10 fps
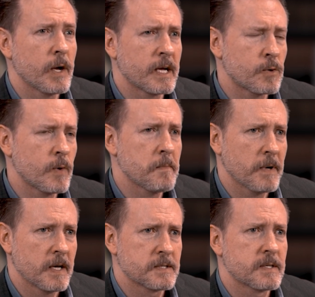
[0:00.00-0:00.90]
equip
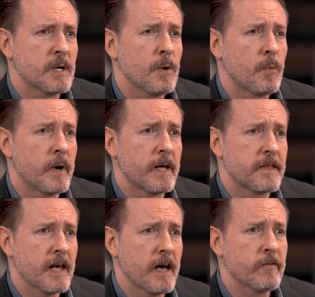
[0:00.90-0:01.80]
us
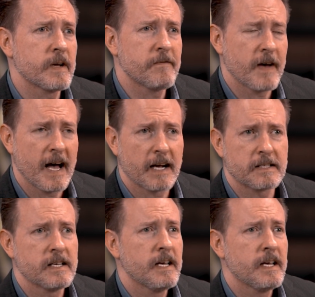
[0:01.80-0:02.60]
with every fact,